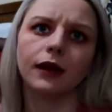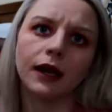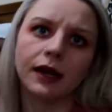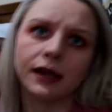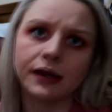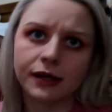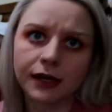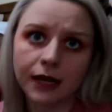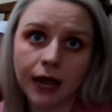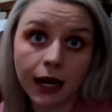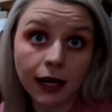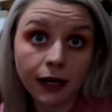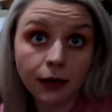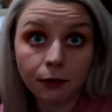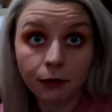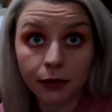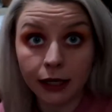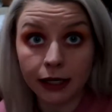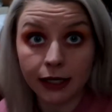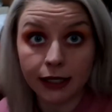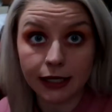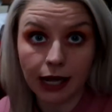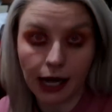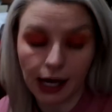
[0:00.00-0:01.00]
He's kind of
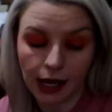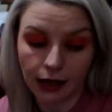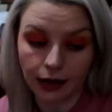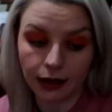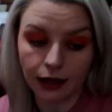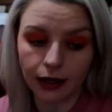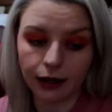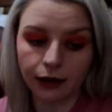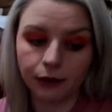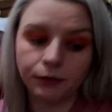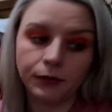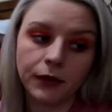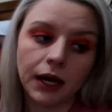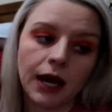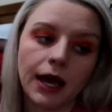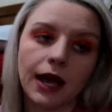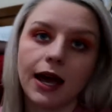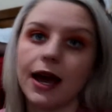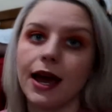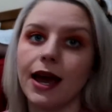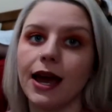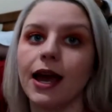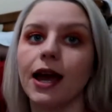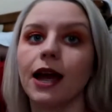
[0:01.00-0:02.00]
mean to Ella,
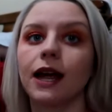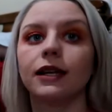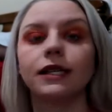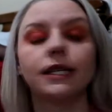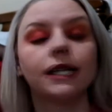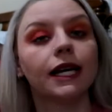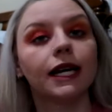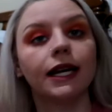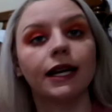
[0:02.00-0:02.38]
and